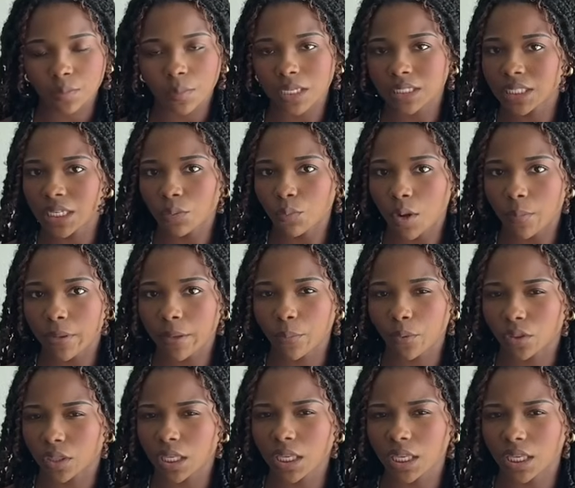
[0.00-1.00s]
but I didn't want
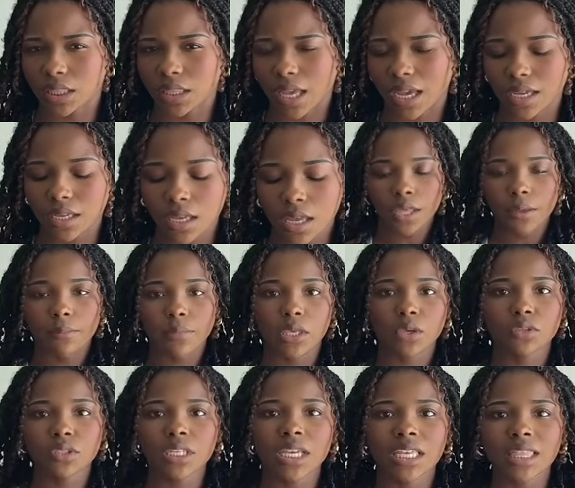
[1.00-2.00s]
people thinking that. The
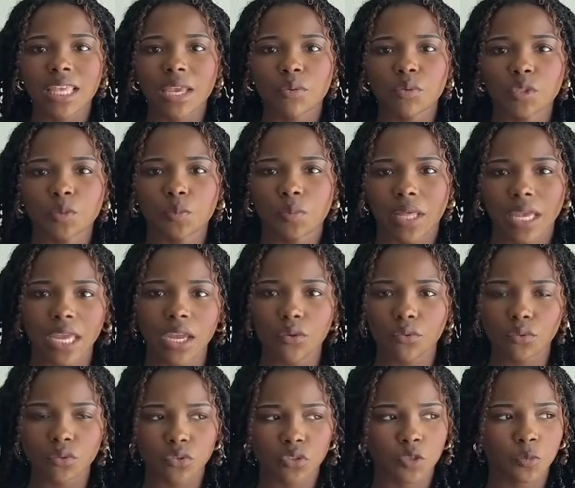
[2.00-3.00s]
music they was playing
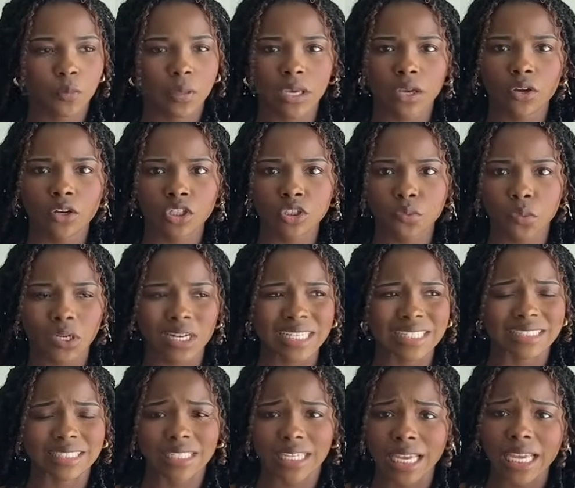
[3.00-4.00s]
on those speakers were
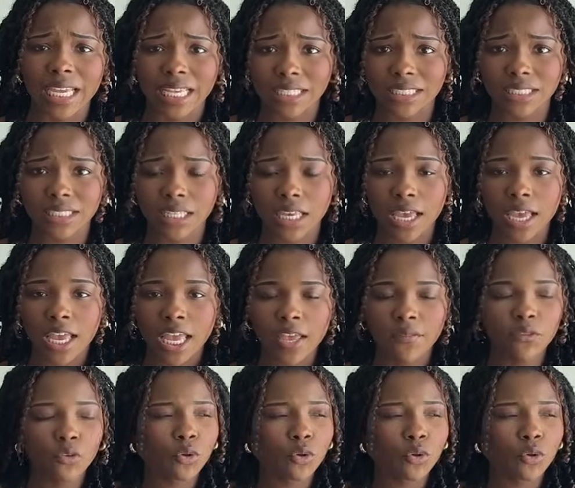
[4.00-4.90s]
intense, if